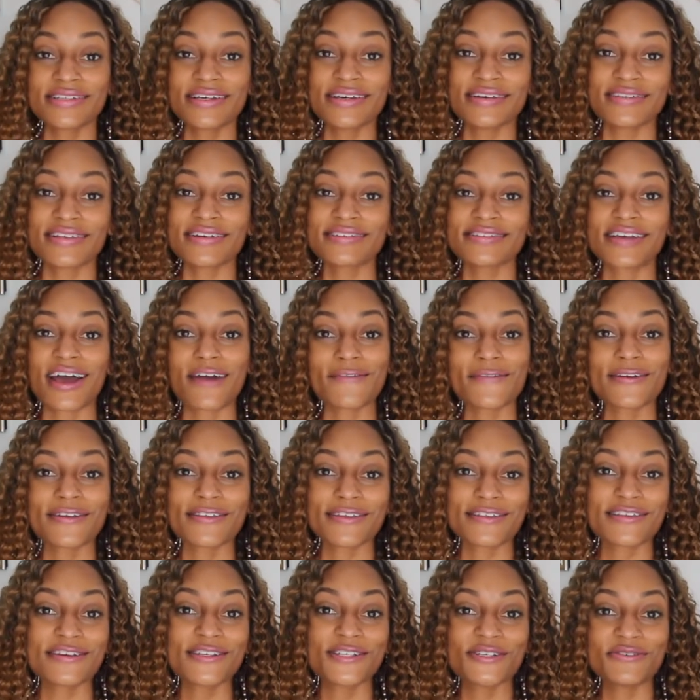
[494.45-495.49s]
it. That's
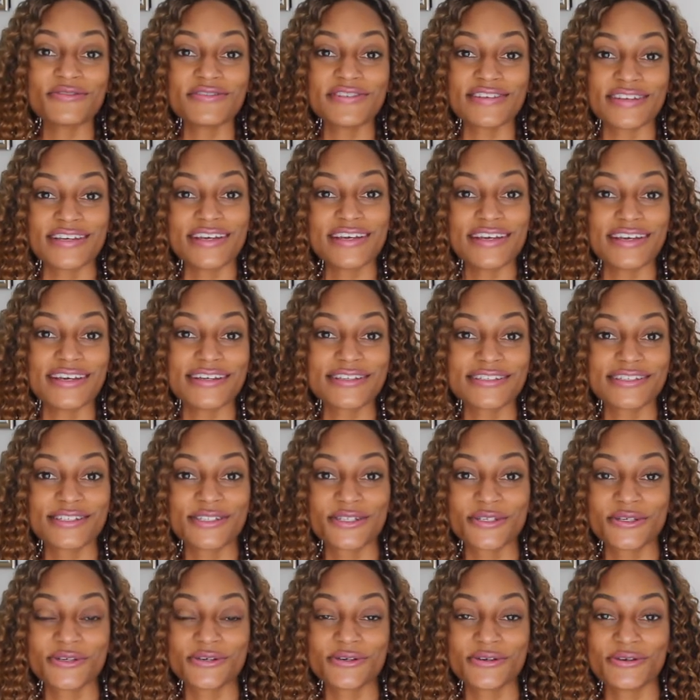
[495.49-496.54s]
everything that you need
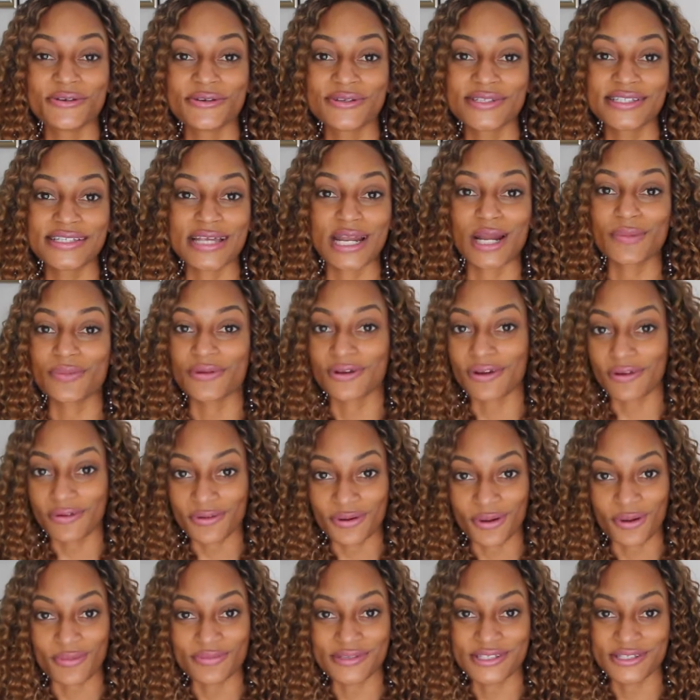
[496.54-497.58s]
to set up your
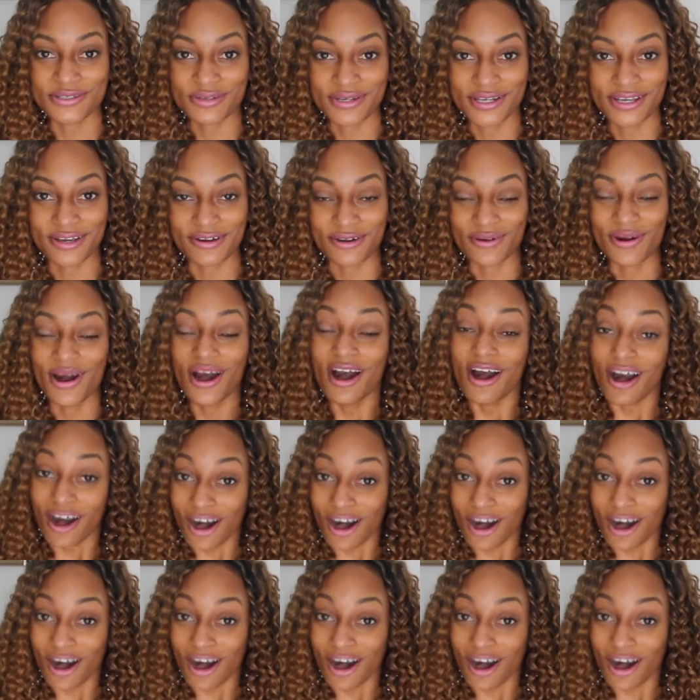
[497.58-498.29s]
own home studio.